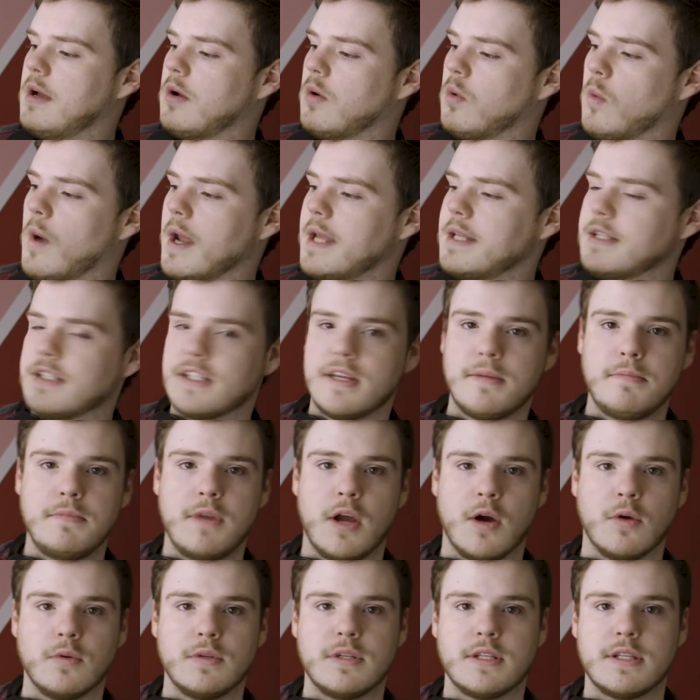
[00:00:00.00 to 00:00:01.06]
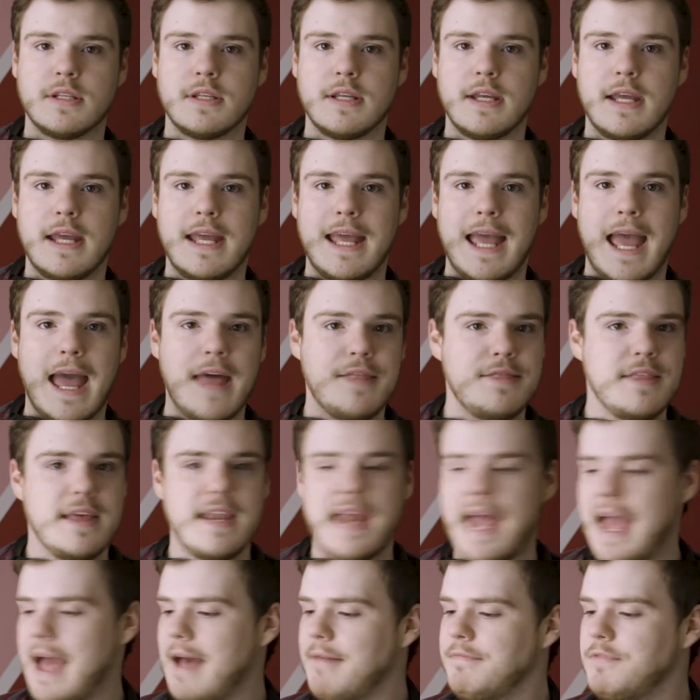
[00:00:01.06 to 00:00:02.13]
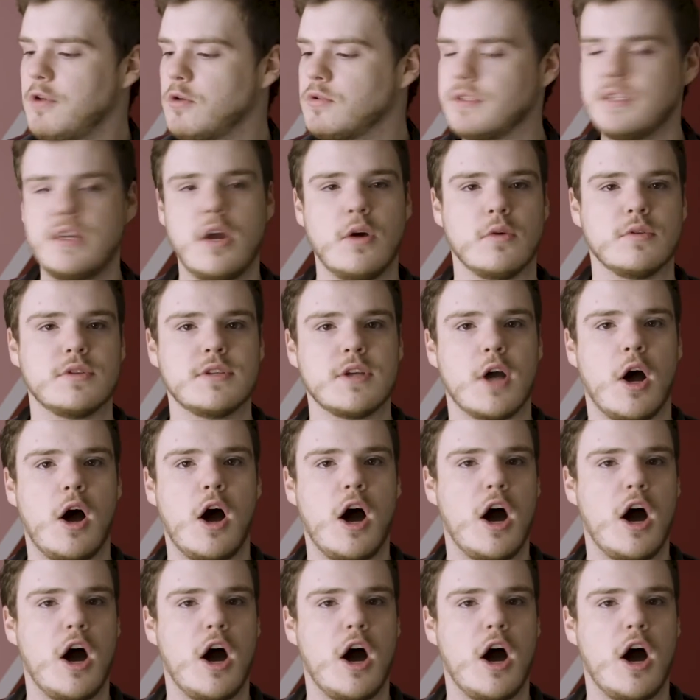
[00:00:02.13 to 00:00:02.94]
write some notes, and then have those notes